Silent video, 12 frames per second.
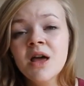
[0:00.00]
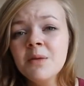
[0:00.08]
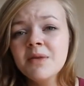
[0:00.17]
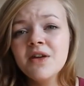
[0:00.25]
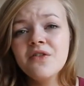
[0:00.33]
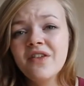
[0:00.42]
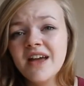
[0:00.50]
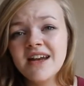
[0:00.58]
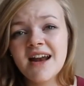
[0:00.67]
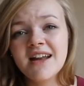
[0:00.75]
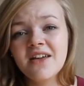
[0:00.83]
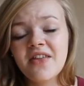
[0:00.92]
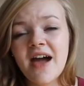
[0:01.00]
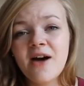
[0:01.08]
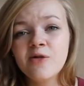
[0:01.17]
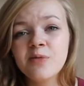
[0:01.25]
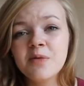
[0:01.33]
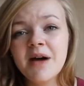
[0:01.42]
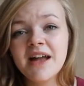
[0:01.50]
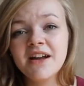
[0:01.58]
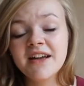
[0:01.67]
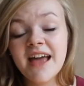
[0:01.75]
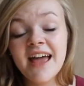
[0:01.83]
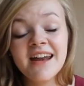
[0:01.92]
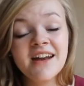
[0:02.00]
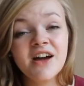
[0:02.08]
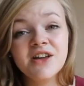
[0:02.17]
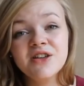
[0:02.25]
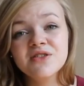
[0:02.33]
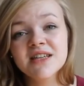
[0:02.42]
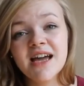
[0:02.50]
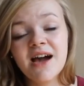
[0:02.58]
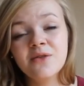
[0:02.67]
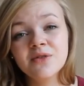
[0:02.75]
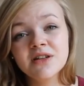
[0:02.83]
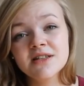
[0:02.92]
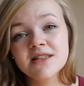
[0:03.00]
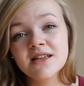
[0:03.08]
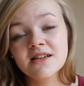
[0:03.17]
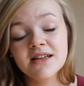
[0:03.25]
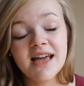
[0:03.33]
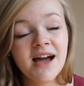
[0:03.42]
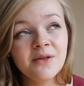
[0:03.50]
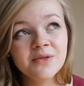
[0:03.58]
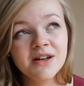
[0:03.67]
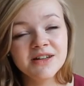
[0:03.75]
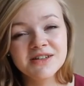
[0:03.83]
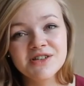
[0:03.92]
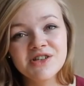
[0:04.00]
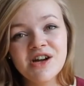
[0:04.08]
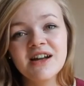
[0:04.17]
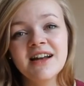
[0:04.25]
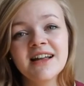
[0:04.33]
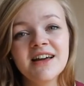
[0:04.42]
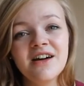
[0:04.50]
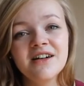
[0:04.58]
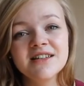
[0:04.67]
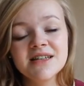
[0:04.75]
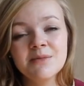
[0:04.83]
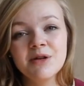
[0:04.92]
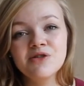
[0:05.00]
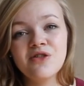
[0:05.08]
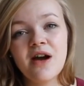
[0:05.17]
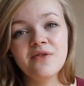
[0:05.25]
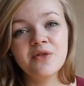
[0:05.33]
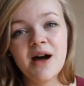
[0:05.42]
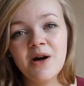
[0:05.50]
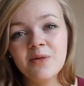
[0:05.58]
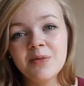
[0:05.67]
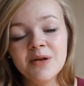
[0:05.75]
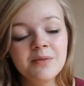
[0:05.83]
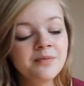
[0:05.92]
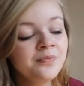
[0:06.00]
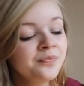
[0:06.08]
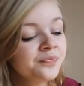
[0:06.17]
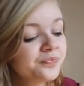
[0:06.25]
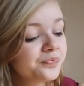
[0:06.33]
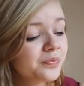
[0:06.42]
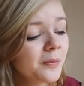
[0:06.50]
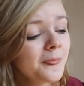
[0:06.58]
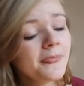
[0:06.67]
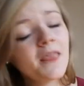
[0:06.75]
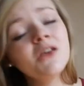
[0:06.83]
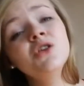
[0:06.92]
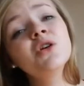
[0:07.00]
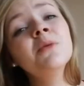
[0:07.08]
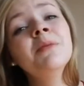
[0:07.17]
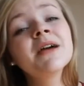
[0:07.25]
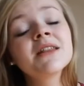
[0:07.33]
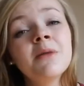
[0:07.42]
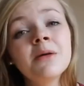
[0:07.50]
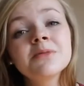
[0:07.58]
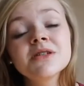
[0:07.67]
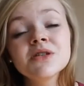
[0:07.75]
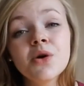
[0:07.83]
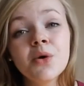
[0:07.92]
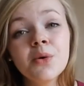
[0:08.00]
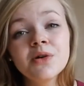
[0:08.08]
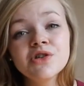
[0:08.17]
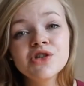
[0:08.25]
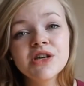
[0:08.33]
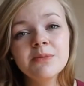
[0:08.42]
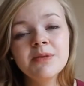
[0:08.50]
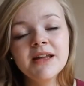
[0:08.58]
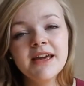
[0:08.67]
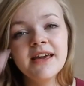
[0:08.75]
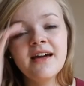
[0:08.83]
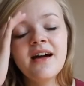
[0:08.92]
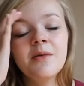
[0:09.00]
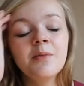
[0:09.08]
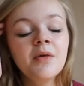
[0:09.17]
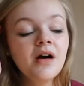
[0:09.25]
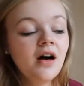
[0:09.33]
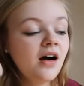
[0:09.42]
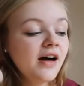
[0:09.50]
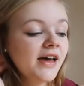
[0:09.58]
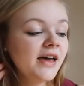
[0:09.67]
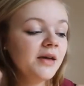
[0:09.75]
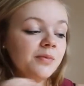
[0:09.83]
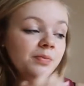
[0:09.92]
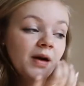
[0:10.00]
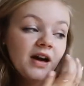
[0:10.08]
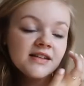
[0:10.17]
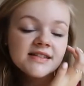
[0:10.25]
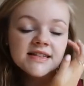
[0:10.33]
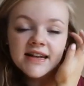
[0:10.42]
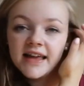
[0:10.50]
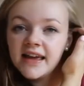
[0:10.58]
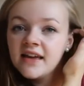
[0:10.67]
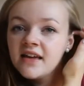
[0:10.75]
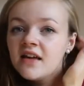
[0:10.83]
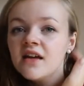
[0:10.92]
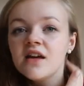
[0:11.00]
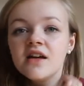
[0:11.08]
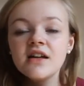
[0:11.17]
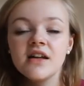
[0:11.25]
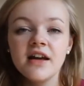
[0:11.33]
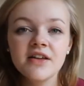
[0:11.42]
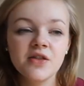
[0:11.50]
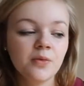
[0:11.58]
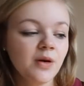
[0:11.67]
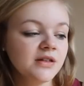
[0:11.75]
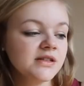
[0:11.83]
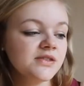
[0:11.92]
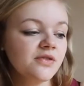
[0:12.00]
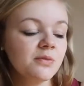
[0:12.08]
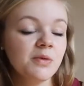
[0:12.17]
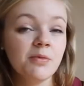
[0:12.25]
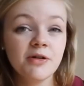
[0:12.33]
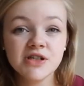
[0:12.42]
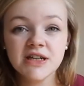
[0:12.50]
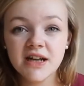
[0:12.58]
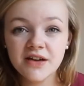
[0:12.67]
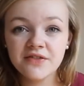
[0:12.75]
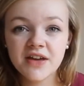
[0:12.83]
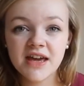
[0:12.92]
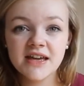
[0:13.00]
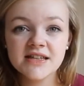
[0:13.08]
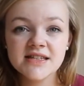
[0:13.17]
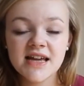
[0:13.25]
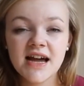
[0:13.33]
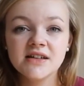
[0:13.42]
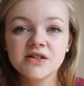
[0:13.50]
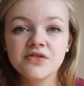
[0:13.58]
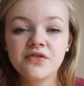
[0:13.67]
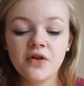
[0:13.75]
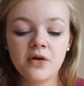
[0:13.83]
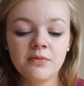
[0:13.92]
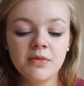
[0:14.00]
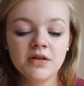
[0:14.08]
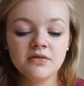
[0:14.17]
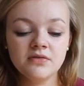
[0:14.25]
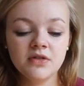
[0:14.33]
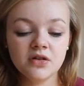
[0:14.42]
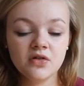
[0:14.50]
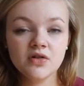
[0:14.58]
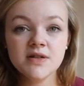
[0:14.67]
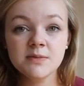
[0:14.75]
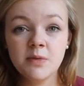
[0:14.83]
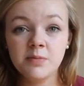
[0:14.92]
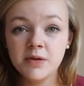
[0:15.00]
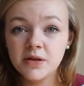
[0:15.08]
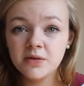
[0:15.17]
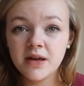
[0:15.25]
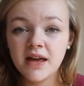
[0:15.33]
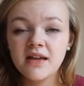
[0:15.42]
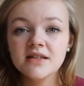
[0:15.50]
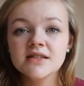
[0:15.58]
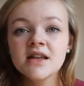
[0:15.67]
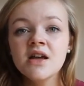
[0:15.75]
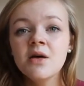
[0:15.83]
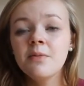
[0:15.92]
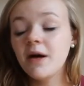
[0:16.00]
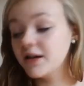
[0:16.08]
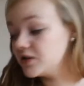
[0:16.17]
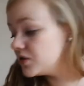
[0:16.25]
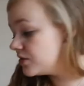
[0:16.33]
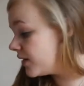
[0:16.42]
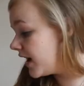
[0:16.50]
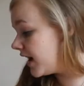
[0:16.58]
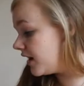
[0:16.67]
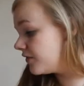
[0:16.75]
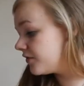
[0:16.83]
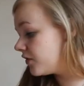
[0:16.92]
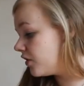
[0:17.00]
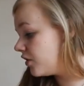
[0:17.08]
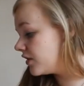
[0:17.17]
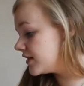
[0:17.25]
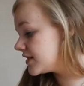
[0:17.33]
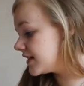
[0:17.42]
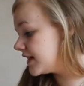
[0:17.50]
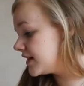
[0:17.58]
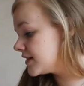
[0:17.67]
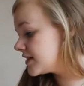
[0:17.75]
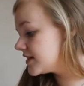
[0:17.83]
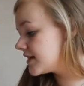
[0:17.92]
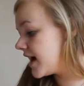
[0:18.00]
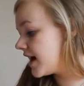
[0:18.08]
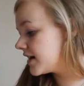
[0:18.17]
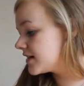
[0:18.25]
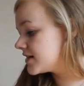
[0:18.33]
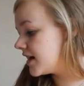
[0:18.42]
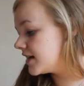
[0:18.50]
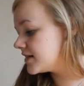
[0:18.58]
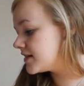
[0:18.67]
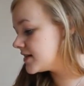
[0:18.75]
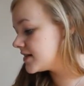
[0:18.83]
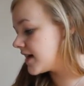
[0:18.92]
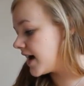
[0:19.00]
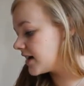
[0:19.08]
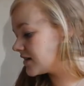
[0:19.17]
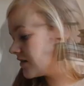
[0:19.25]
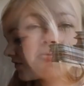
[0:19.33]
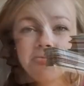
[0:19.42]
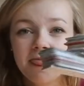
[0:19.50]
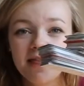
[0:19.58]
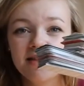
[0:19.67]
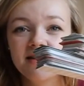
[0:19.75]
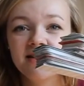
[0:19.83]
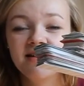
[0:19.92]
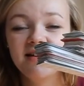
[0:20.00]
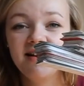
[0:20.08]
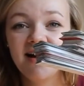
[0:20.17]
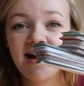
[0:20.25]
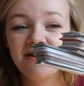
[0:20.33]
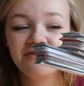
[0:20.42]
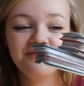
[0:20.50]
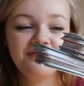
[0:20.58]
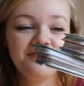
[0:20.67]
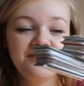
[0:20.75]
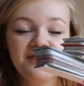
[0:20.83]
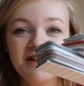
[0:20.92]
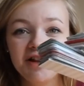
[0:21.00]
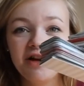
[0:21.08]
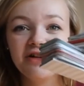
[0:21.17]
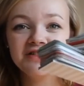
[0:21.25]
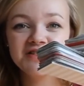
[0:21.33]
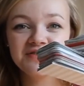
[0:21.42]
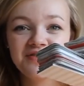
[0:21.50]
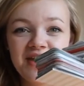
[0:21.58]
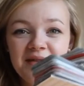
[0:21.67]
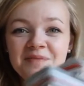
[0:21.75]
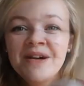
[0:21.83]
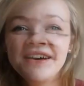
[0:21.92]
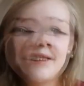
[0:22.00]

They'll fit in any other album, and again, I used countless journaling cards in my travel album. You can pick them up so cheaply. I personally like the ones from the Project Life kits and from the Gossamer Blue kit, but I do have, honestly, stacks and stacks of them. I have a lot of them.